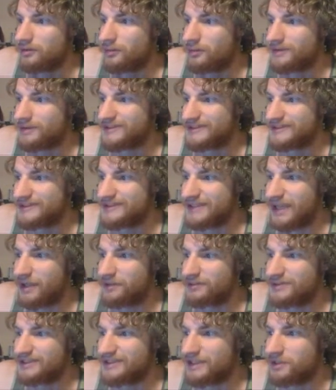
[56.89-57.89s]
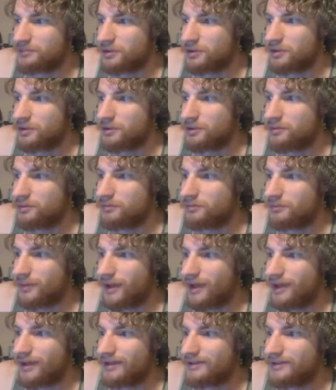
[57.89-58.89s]
Grunting sounds can be heard
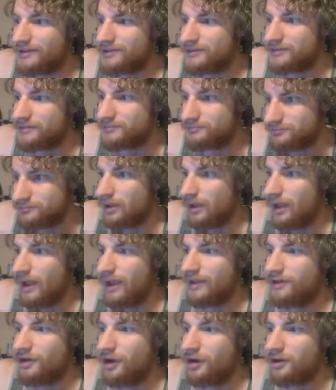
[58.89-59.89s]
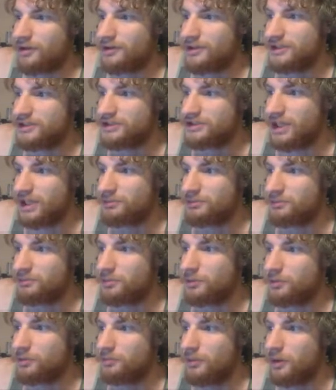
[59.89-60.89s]
from behind it. An oddly shaped
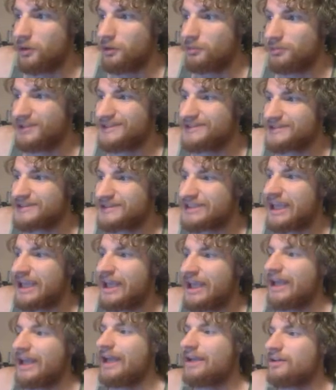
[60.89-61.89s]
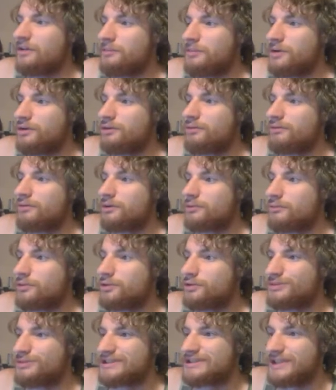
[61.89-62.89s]
room opens. In the middle of the
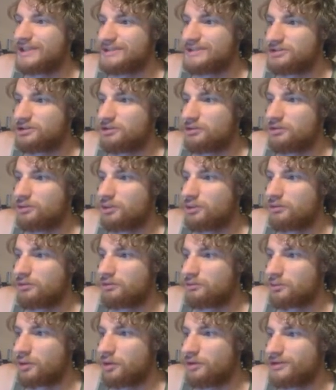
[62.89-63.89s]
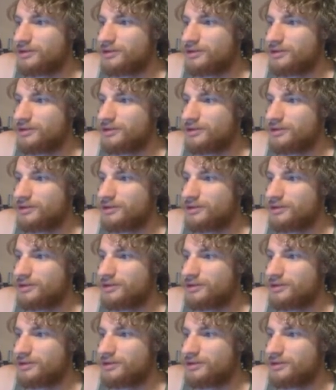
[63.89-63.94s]
room, set into the northern